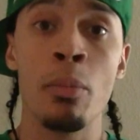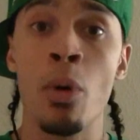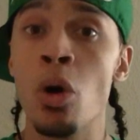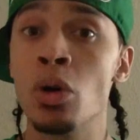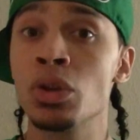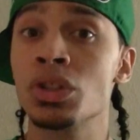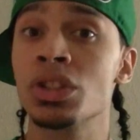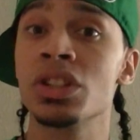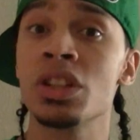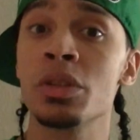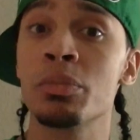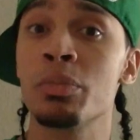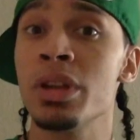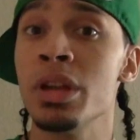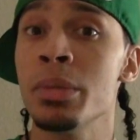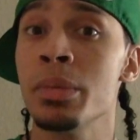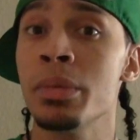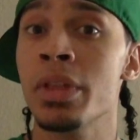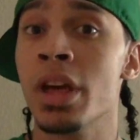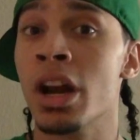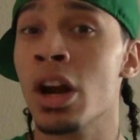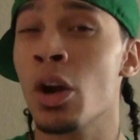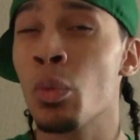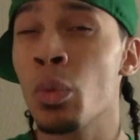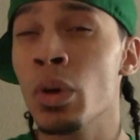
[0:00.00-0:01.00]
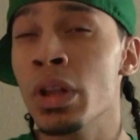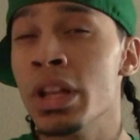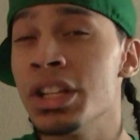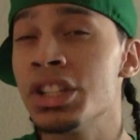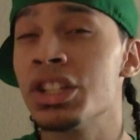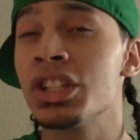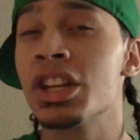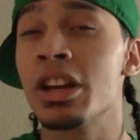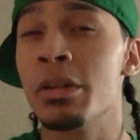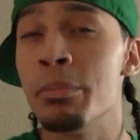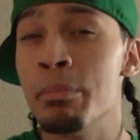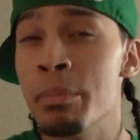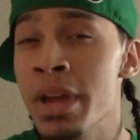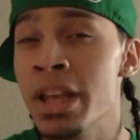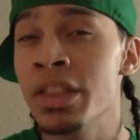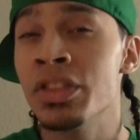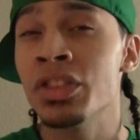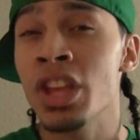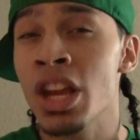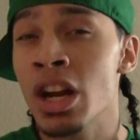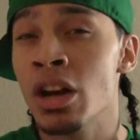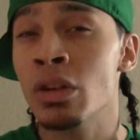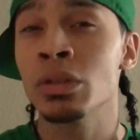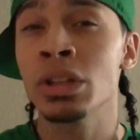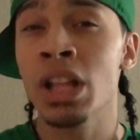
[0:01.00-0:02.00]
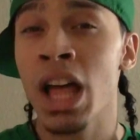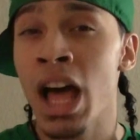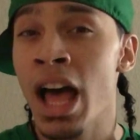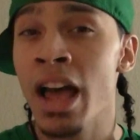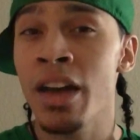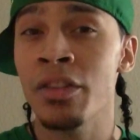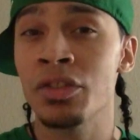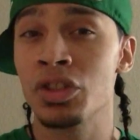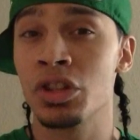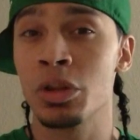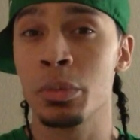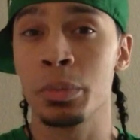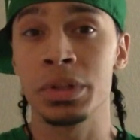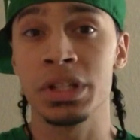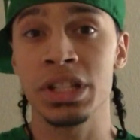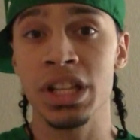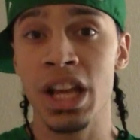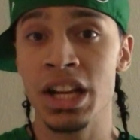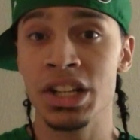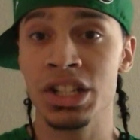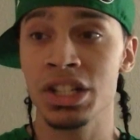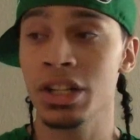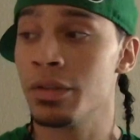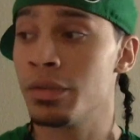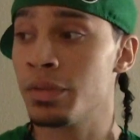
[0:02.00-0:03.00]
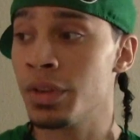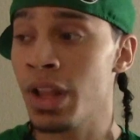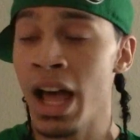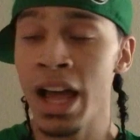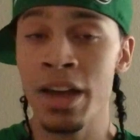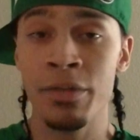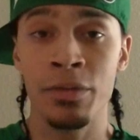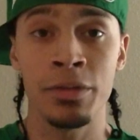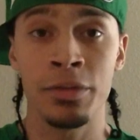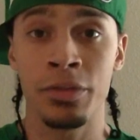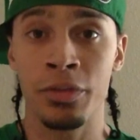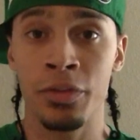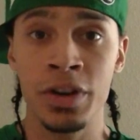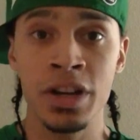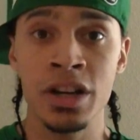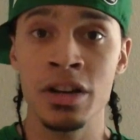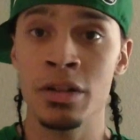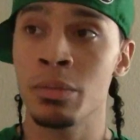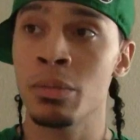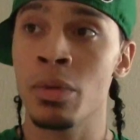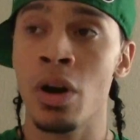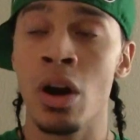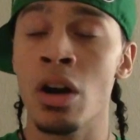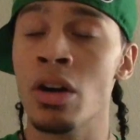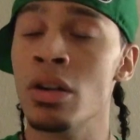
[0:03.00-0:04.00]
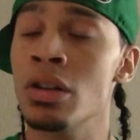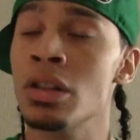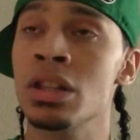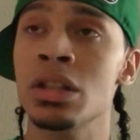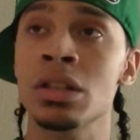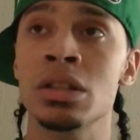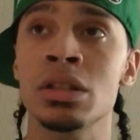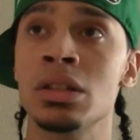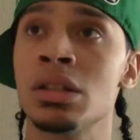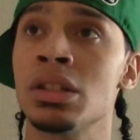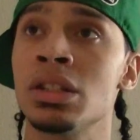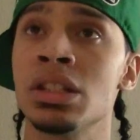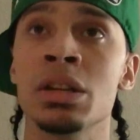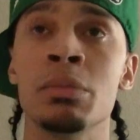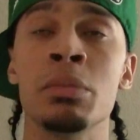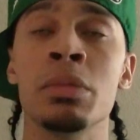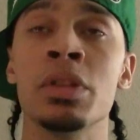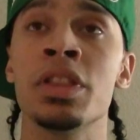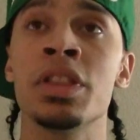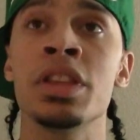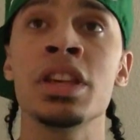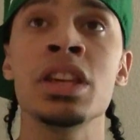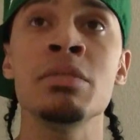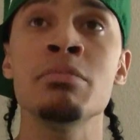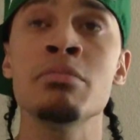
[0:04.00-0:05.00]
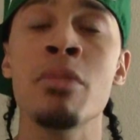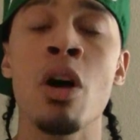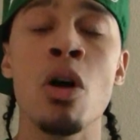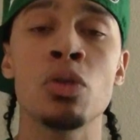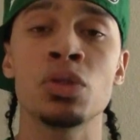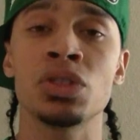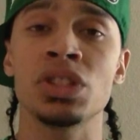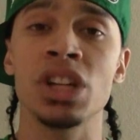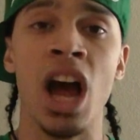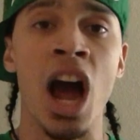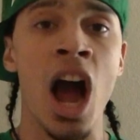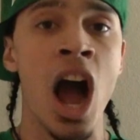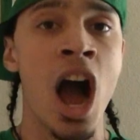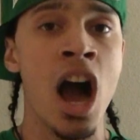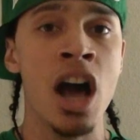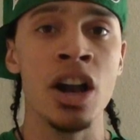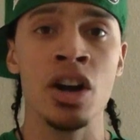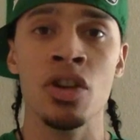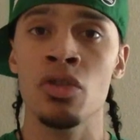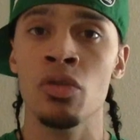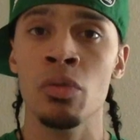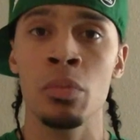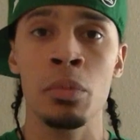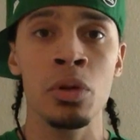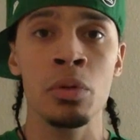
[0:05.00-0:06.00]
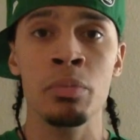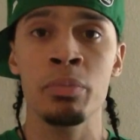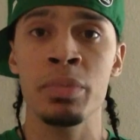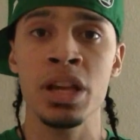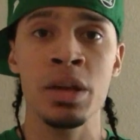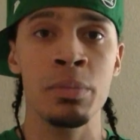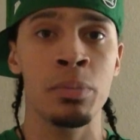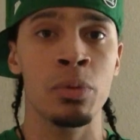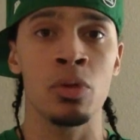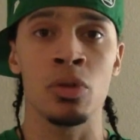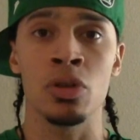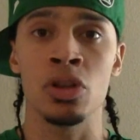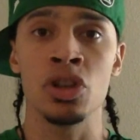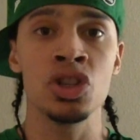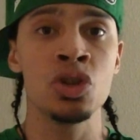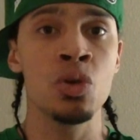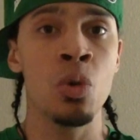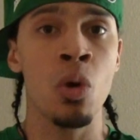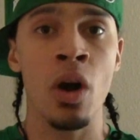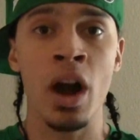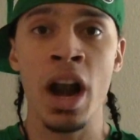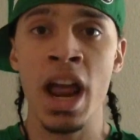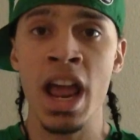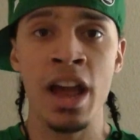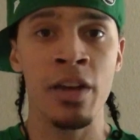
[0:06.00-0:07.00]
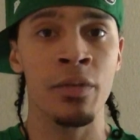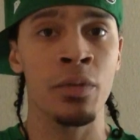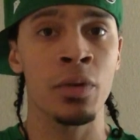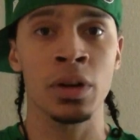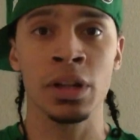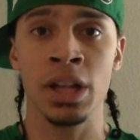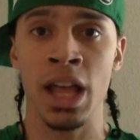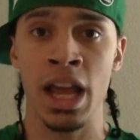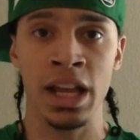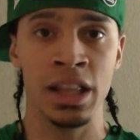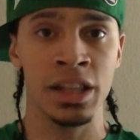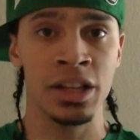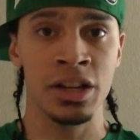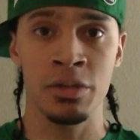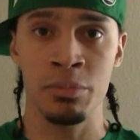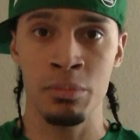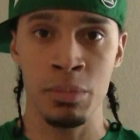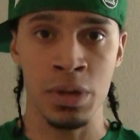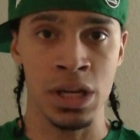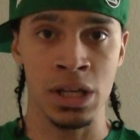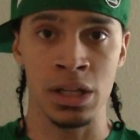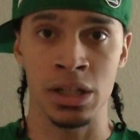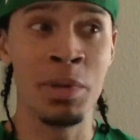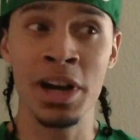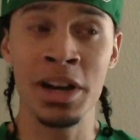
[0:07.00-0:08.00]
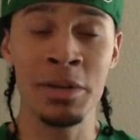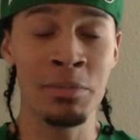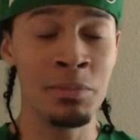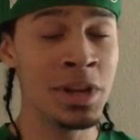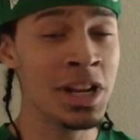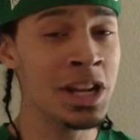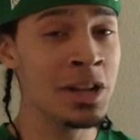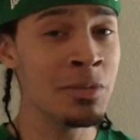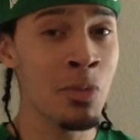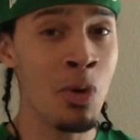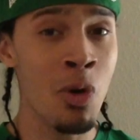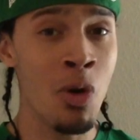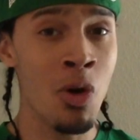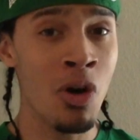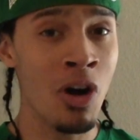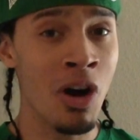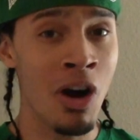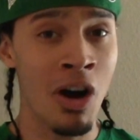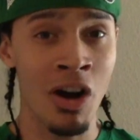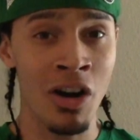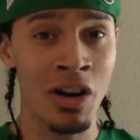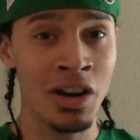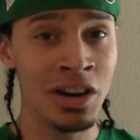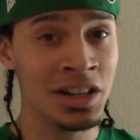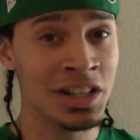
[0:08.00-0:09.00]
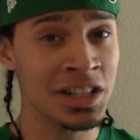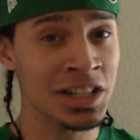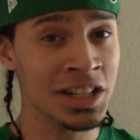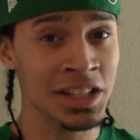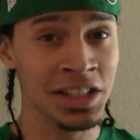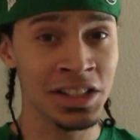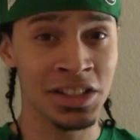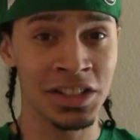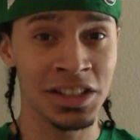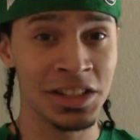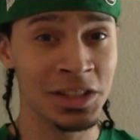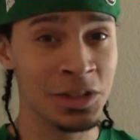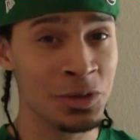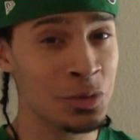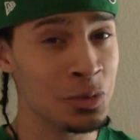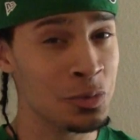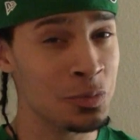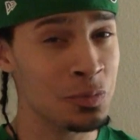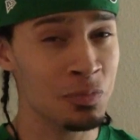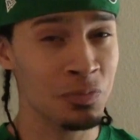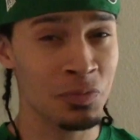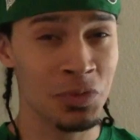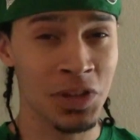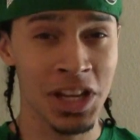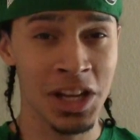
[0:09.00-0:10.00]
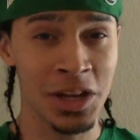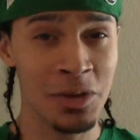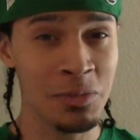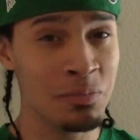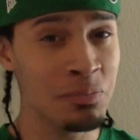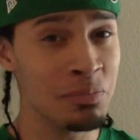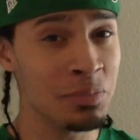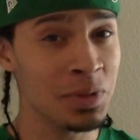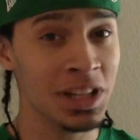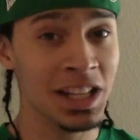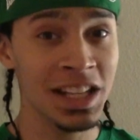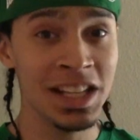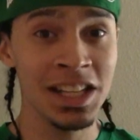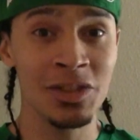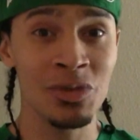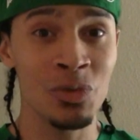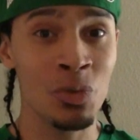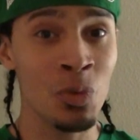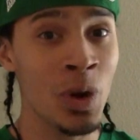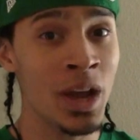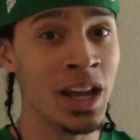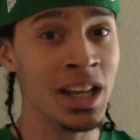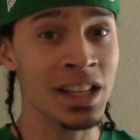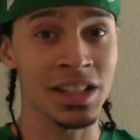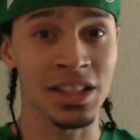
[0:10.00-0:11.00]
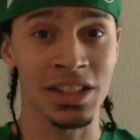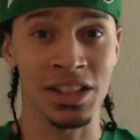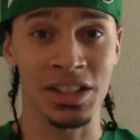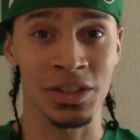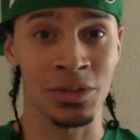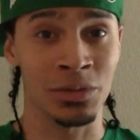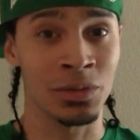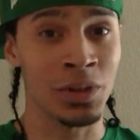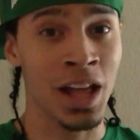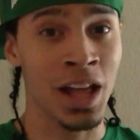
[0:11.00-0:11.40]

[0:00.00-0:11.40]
most of the people that are willing to commit their lives to the protection of life and freedom are some of the most honorable people you are ever likely to meet. But many more are just complete wastes of